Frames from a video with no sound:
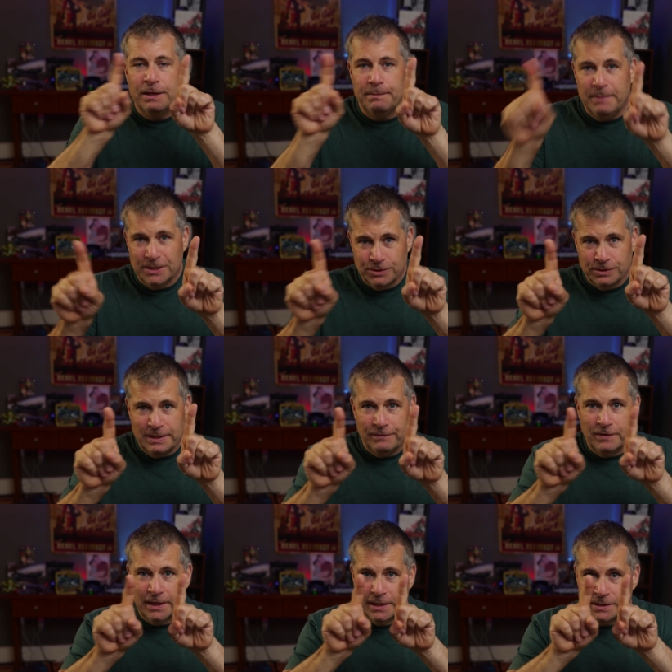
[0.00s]
the pixels have
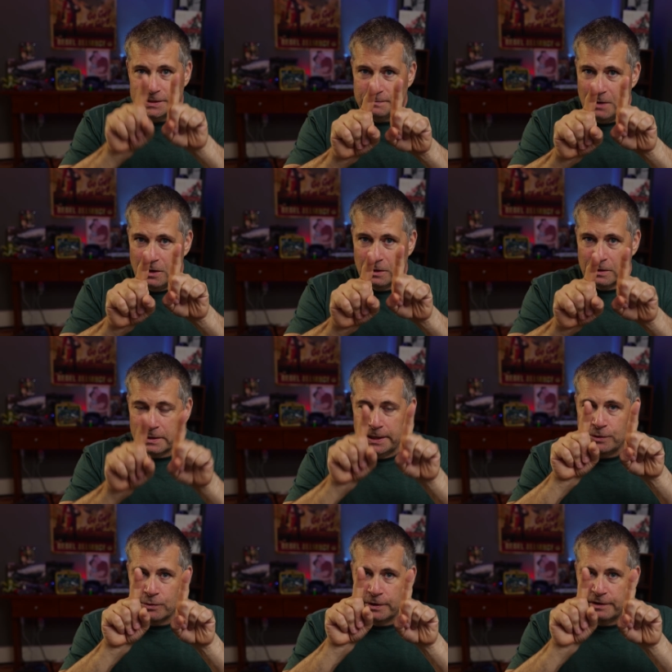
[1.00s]
to get smaller
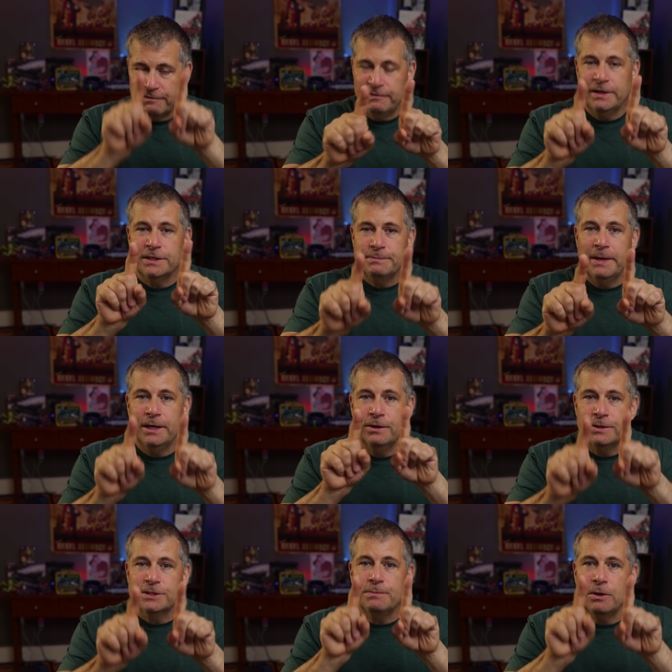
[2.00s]
in order to fit as many on
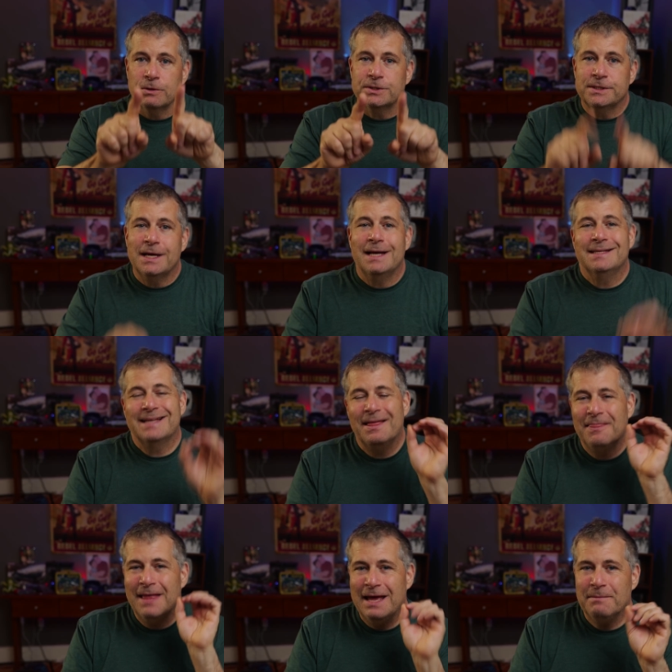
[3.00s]
the smaller size,
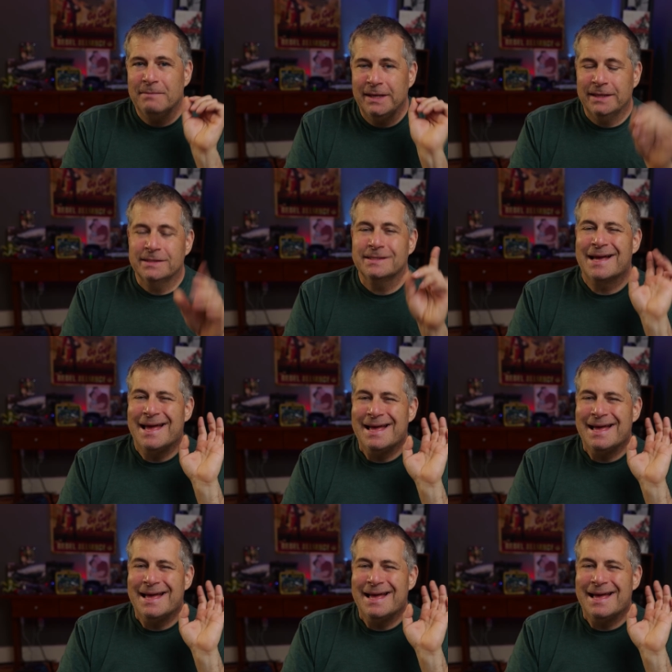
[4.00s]
and that means